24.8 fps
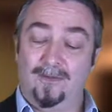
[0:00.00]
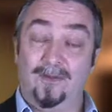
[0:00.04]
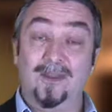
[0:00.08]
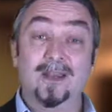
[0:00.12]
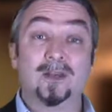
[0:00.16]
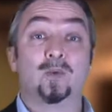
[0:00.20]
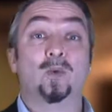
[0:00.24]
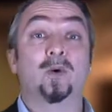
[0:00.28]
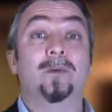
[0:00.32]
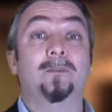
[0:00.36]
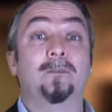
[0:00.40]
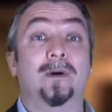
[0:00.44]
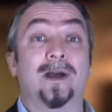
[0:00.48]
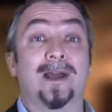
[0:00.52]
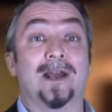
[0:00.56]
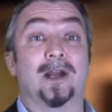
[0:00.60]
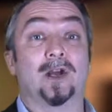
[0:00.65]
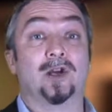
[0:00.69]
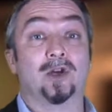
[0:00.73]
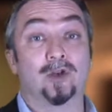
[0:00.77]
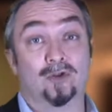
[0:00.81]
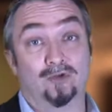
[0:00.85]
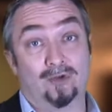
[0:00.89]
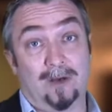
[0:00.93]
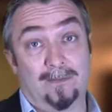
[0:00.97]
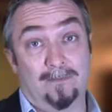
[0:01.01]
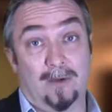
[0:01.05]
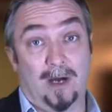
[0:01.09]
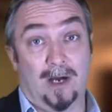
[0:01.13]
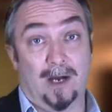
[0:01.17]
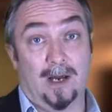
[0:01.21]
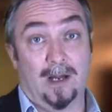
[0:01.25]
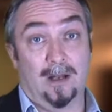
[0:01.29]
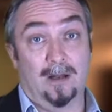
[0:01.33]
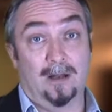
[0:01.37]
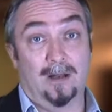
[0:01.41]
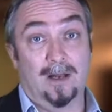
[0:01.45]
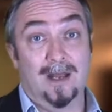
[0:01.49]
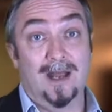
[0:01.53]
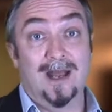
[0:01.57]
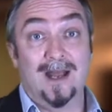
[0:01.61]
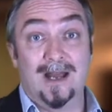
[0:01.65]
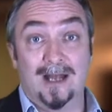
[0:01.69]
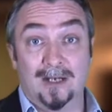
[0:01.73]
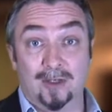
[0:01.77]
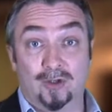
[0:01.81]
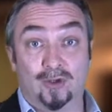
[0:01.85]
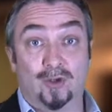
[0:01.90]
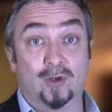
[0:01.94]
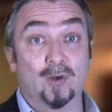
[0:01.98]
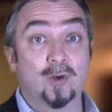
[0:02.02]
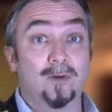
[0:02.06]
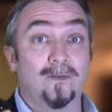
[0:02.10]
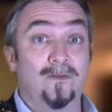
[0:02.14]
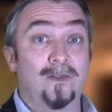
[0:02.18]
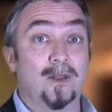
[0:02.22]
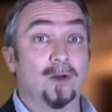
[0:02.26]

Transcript: this won by a country mile, and two